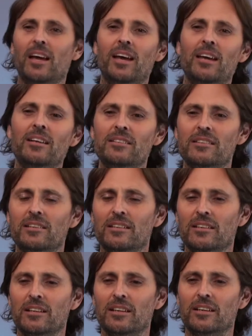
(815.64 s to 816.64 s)
and
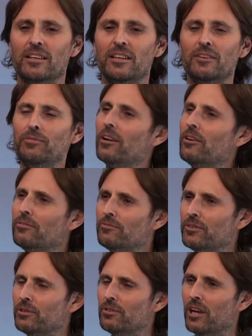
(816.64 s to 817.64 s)
if I don't
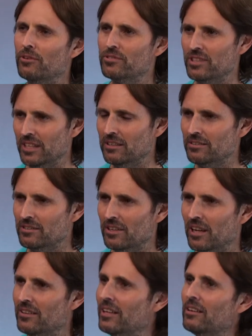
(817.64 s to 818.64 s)
feel those things,
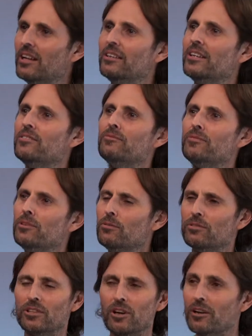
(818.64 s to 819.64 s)
then I need to
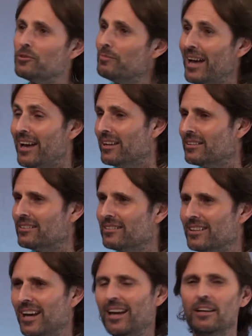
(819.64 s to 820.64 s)
feel that God is bad.
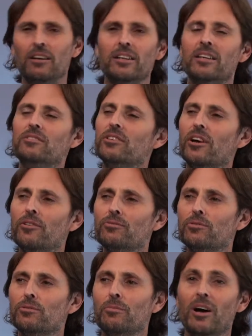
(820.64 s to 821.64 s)
Mm. And I need to go
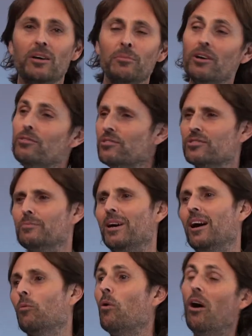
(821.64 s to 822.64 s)
through my emotions
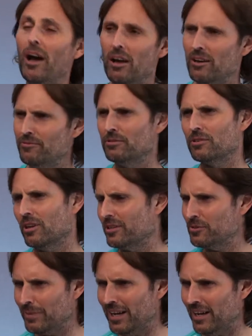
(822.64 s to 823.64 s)
about why I feel God
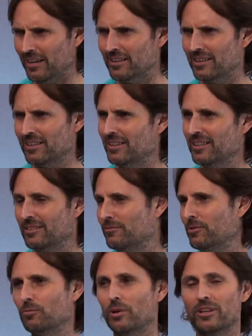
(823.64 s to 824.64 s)
is bad mm.
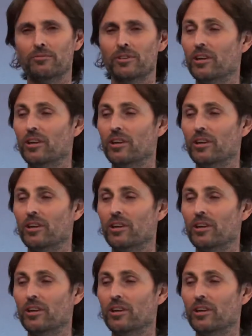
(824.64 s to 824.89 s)
for whatever